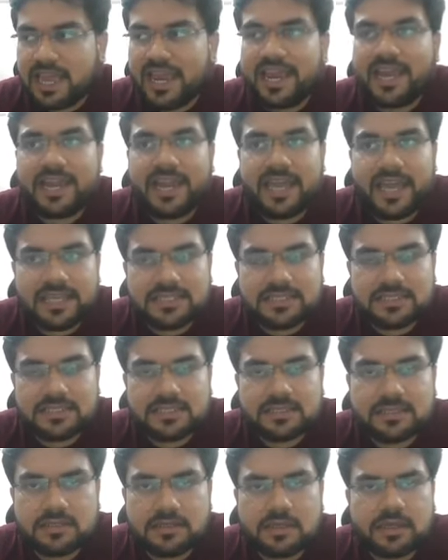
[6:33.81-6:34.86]
and
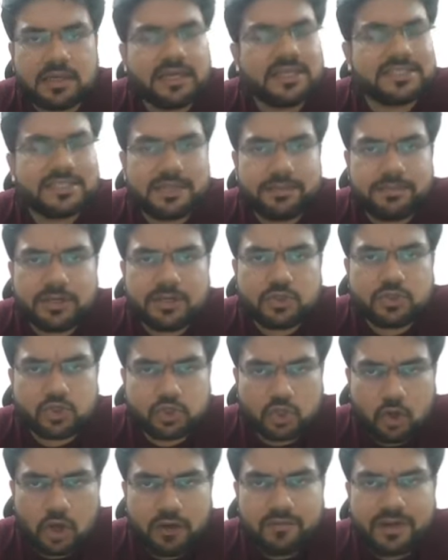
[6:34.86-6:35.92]
hence is able to
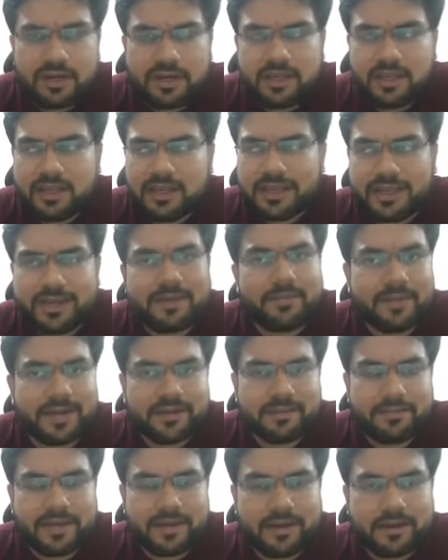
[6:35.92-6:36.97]
solve it in a
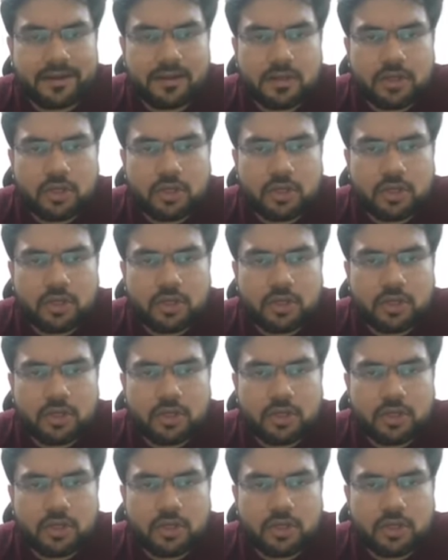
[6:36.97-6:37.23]
better manner.